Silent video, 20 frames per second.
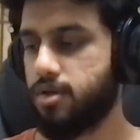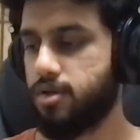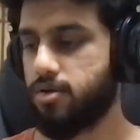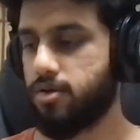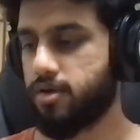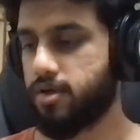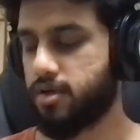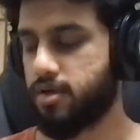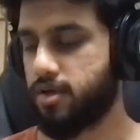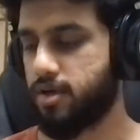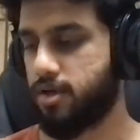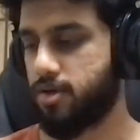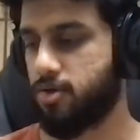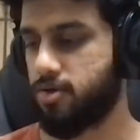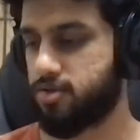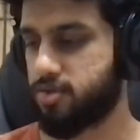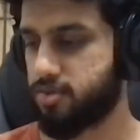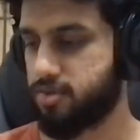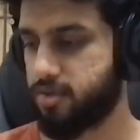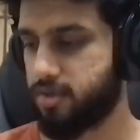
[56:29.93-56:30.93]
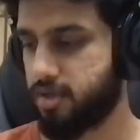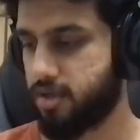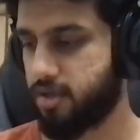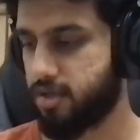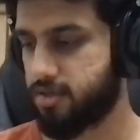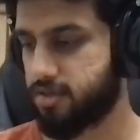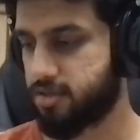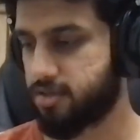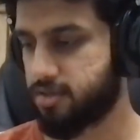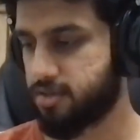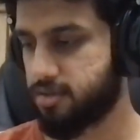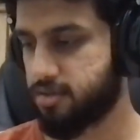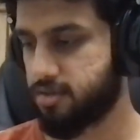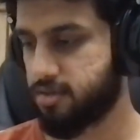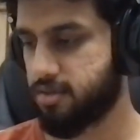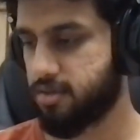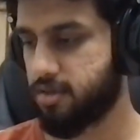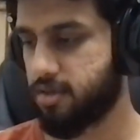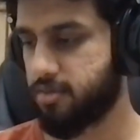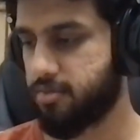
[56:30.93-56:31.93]
Okay. I'll just
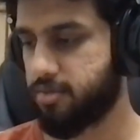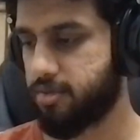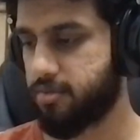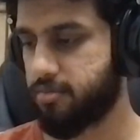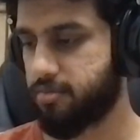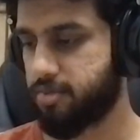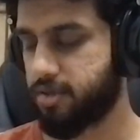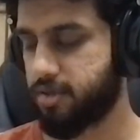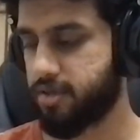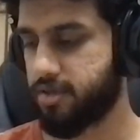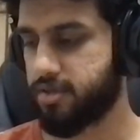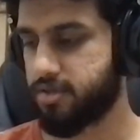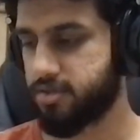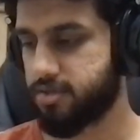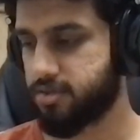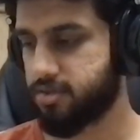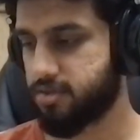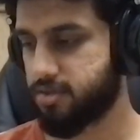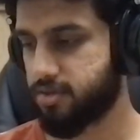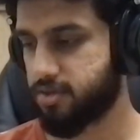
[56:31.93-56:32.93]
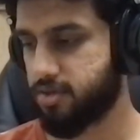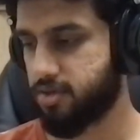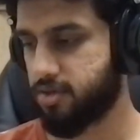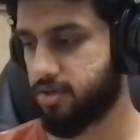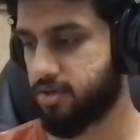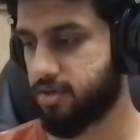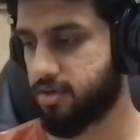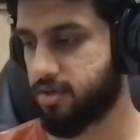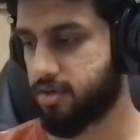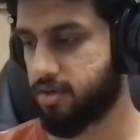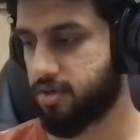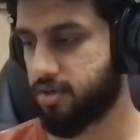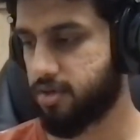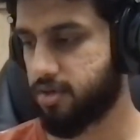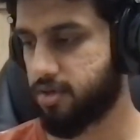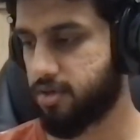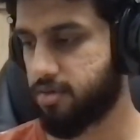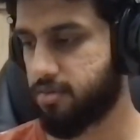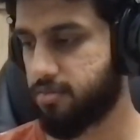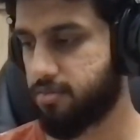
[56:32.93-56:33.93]
double implies not
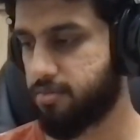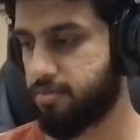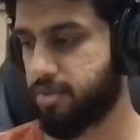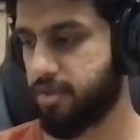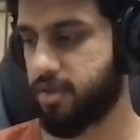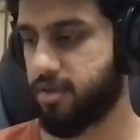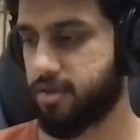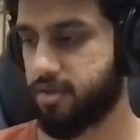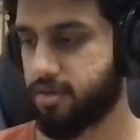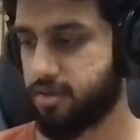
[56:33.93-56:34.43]
P.